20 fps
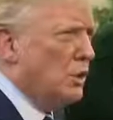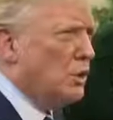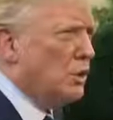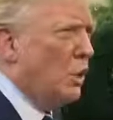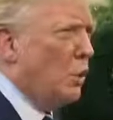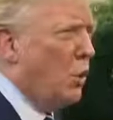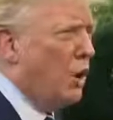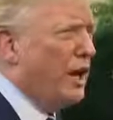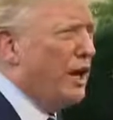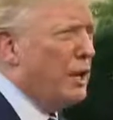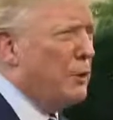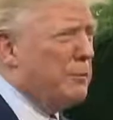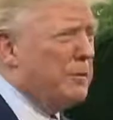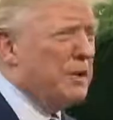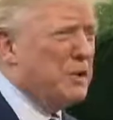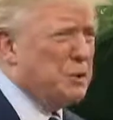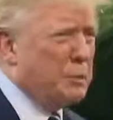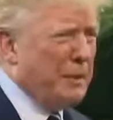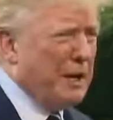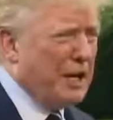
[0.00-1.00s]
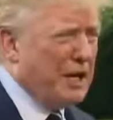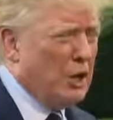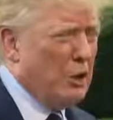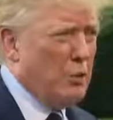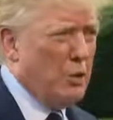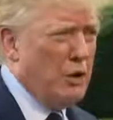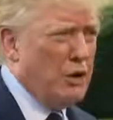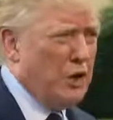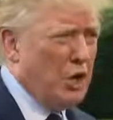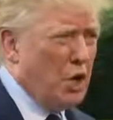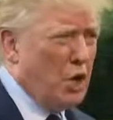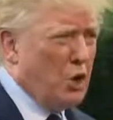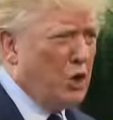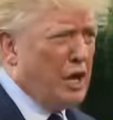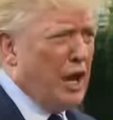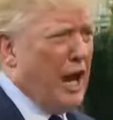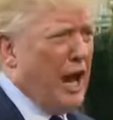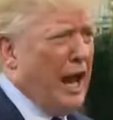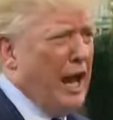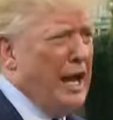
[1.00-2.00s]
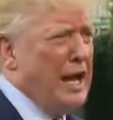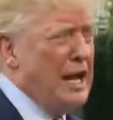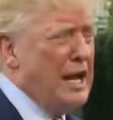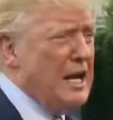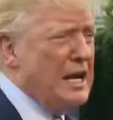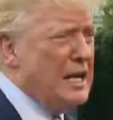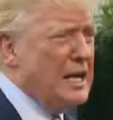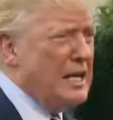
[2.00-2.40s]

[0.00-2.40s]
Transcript: So we're going to be speaking with the UK,